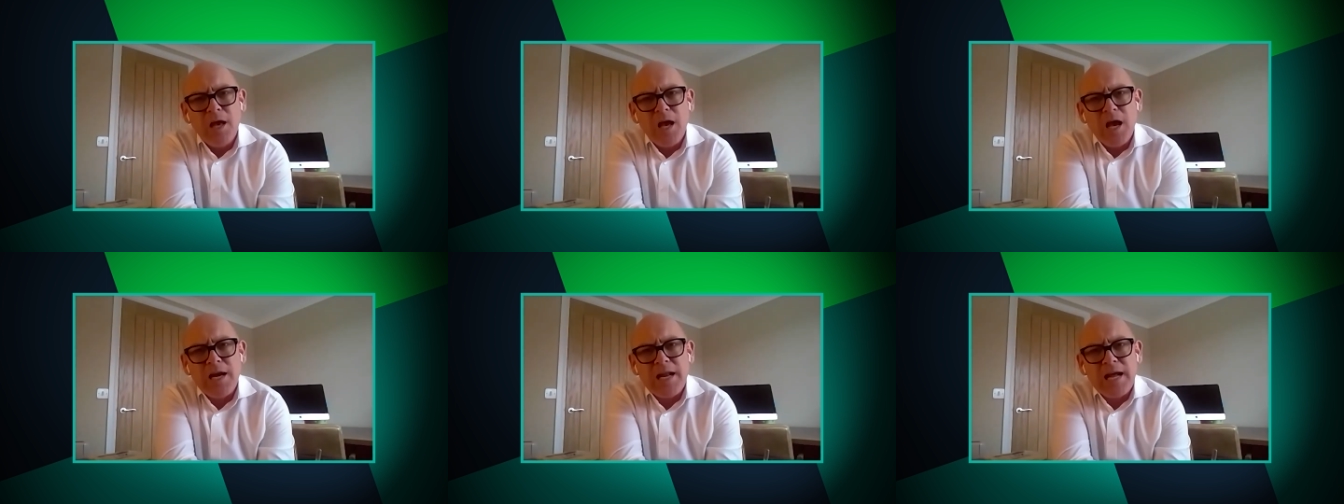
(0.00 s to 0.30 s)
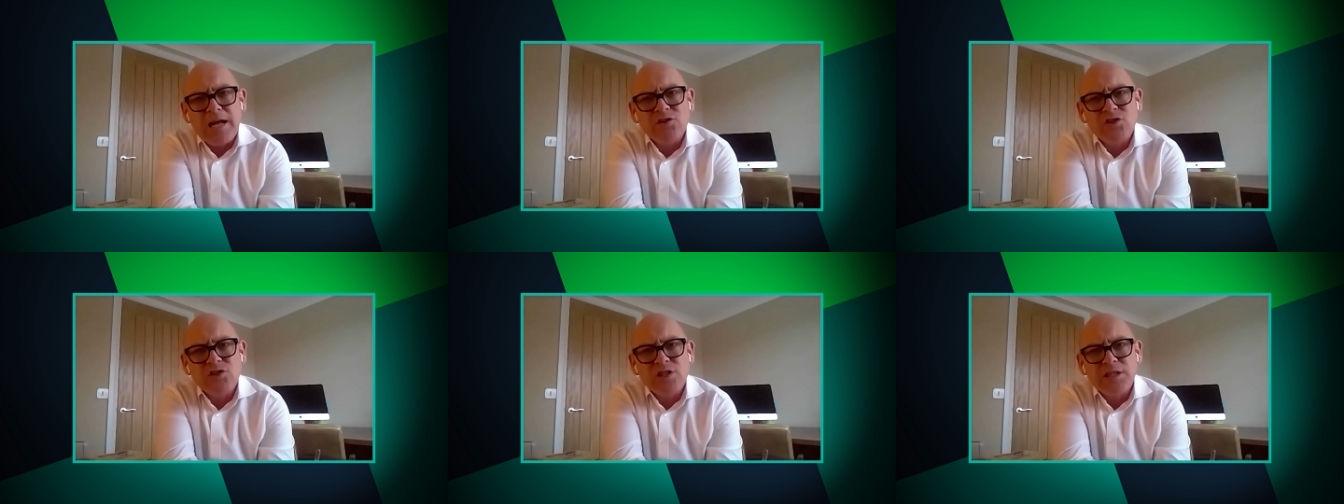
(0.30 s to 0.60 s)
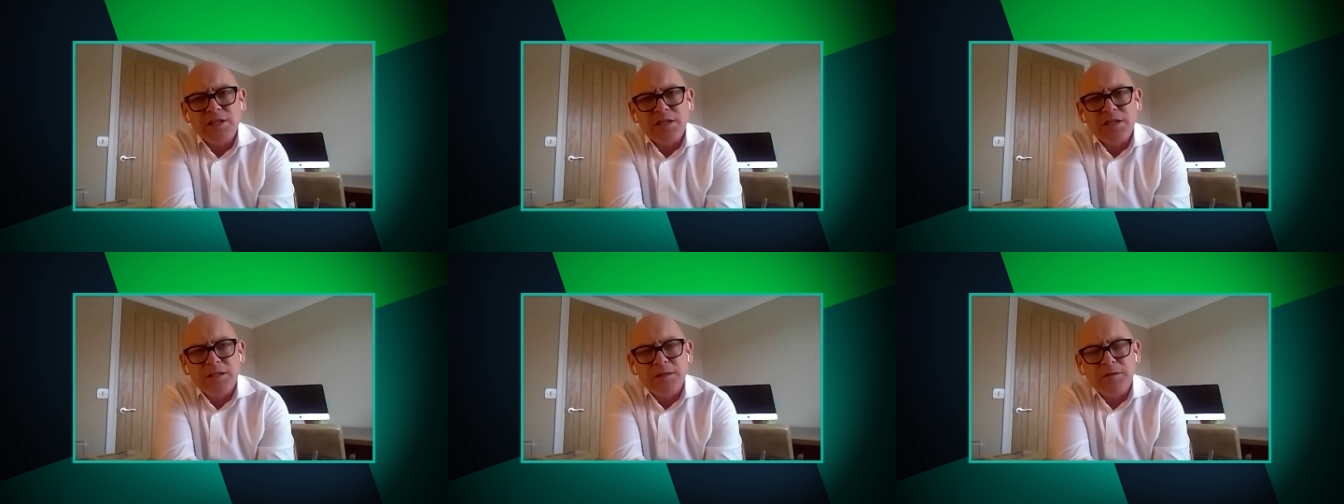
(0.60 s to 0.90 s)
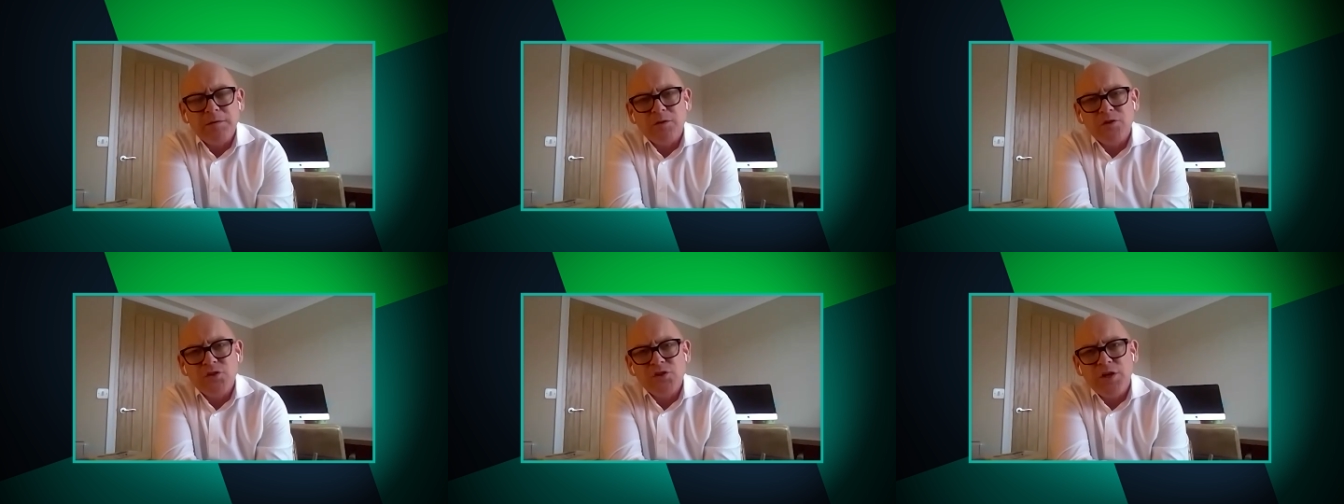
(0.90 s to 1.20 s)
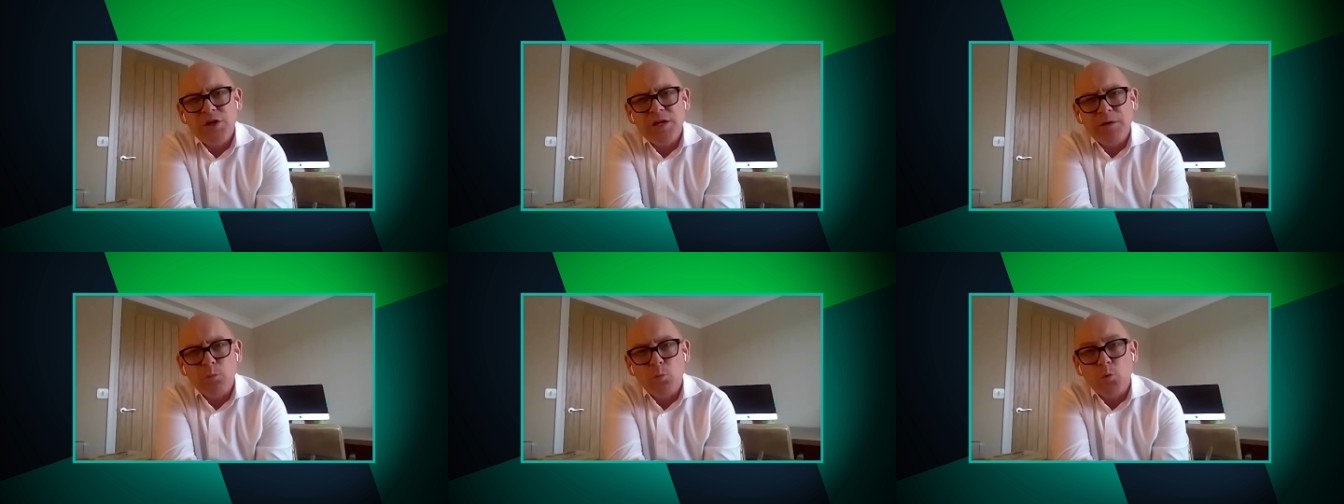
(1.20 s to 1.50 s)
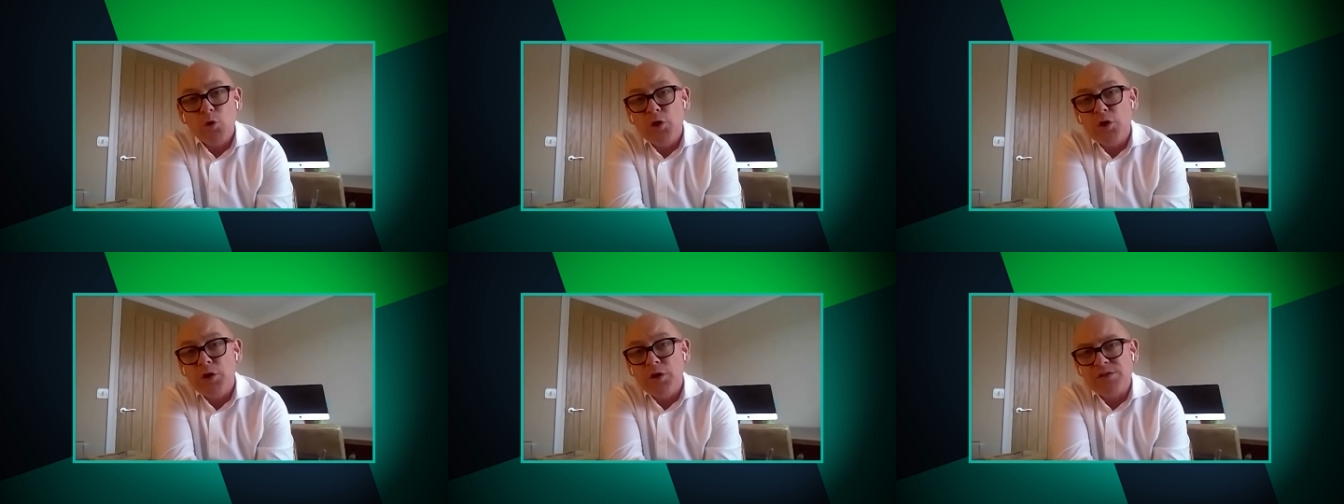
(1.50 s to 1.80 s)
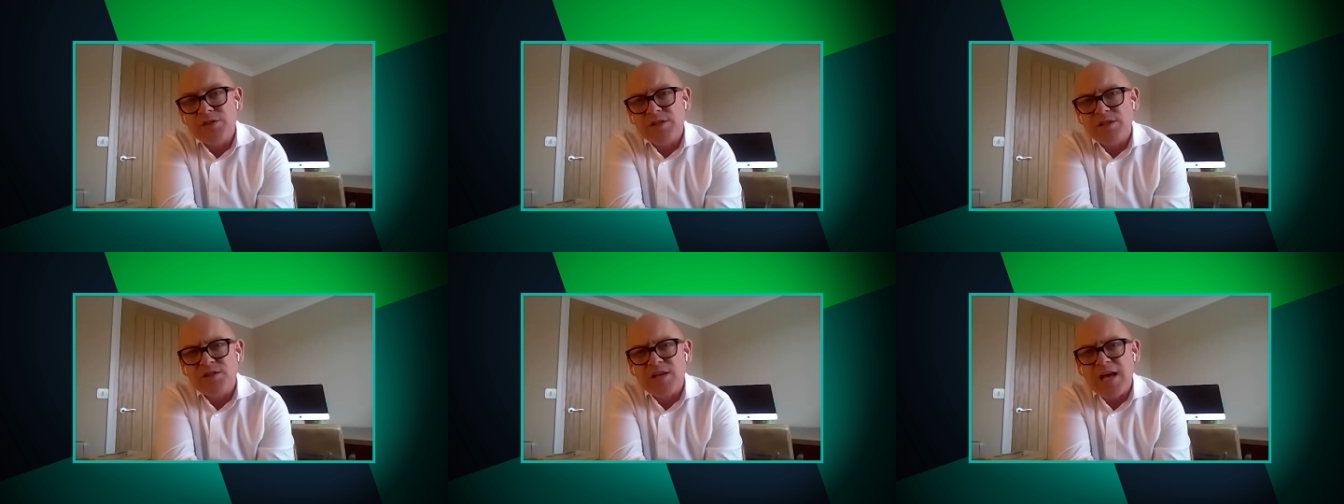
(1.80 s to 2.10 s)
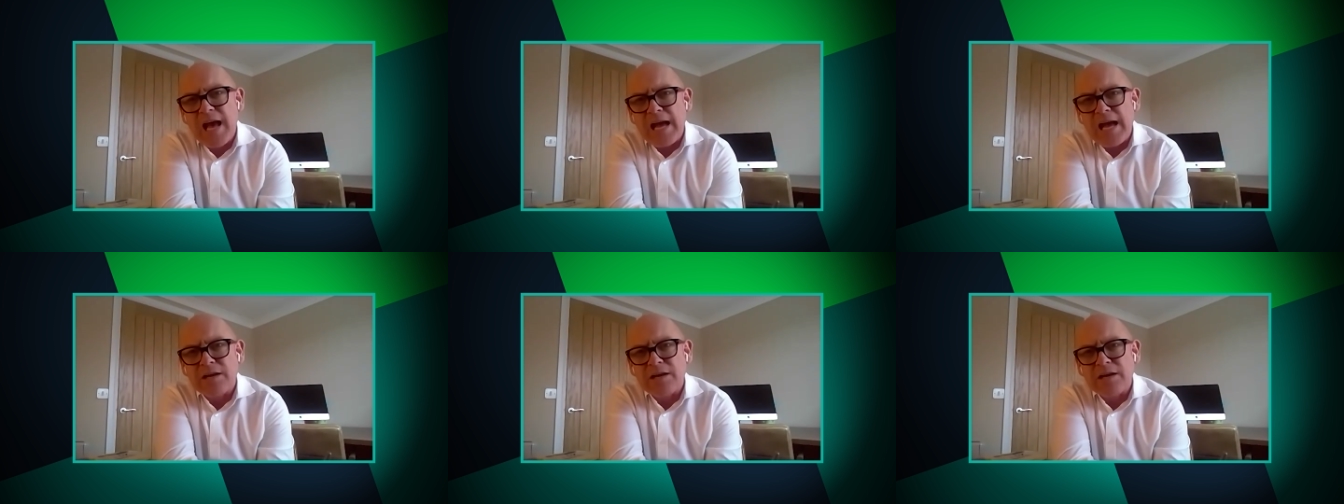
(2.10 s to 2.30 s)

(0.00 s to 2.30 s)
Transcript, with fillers: and actually turning words into